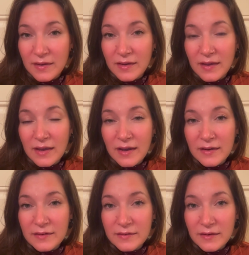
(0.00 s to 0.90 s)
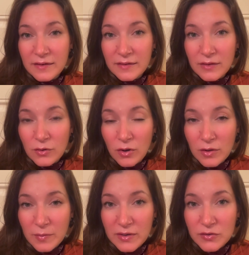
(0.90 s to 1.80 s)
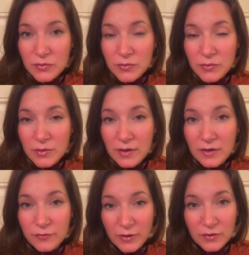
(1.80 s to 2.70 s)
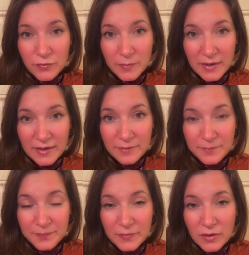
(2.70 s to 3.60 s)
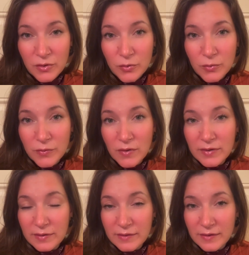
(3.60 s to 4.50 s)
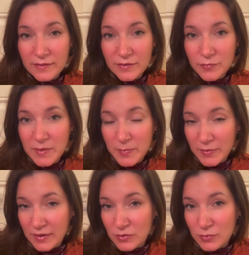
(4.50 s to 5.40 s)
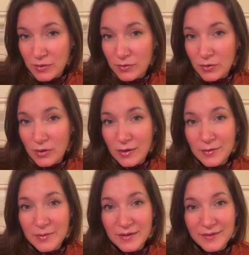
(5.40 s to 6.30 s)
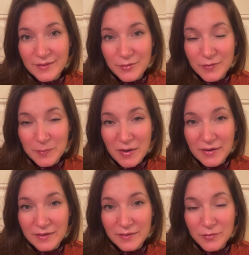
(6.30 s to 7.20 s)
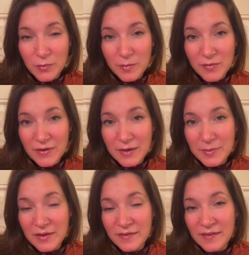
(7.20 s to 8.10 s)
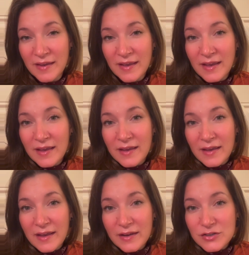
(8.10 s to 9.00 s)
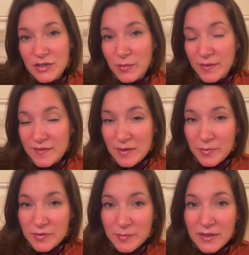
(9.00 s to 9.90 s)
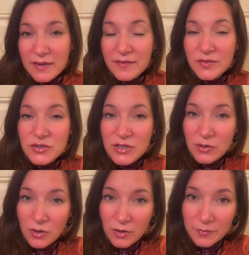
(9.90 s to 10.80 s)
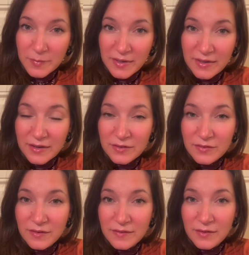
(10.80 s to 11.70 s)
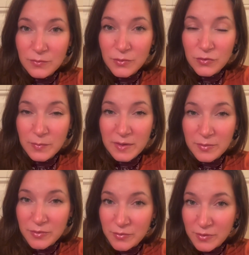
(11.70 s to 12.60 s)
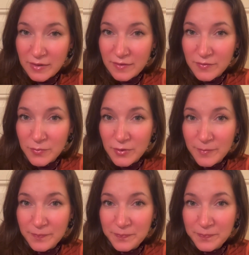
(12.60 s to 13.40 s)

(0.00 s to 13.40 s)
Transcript: And the call went to a friend of mine who's on a list of people that you can call when you spot a swarm of honeybees. And she wasn't able to make it, so she called me and she said, would you be able to go get the swarm?